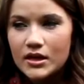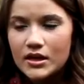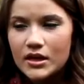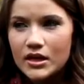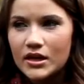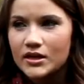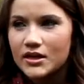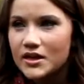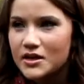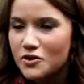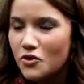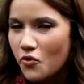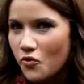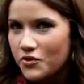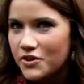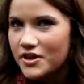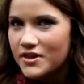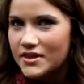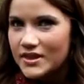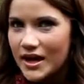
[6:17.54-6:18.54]
And I know
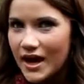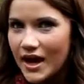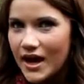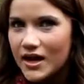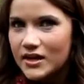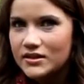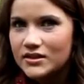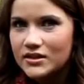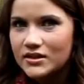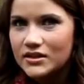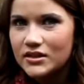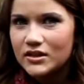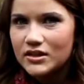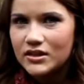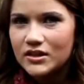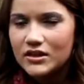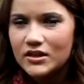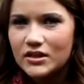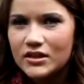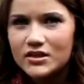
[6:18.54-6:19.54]
that that
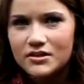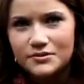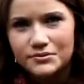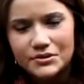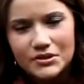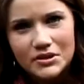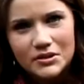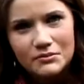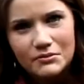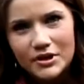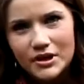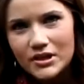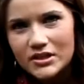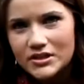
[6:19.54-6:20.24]
is really where